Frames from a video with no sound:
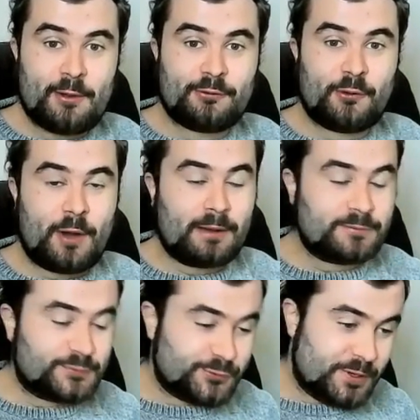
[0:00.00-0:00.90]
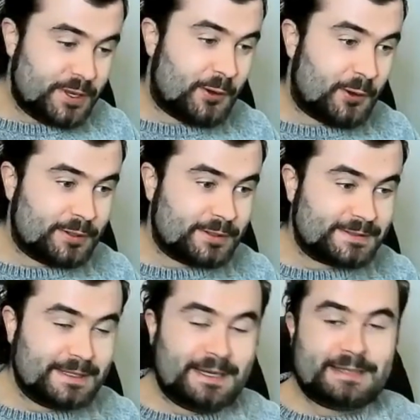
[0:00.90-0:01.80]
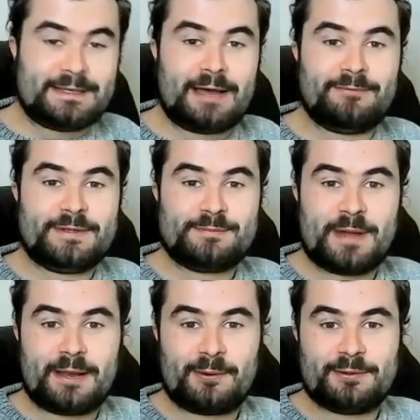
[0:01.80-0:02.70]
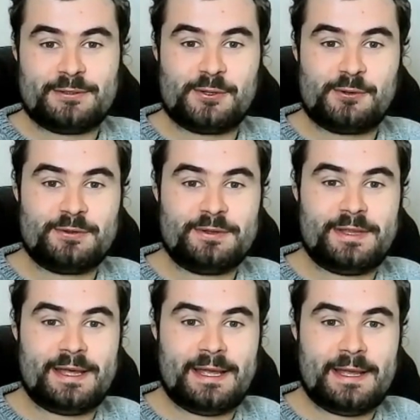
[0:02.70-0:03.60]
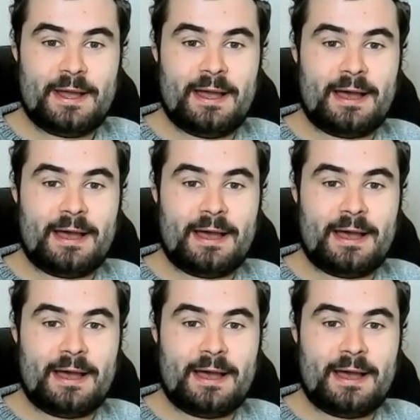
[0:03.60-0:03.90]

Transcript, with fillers: So I'm truly honored to have this man on the show today.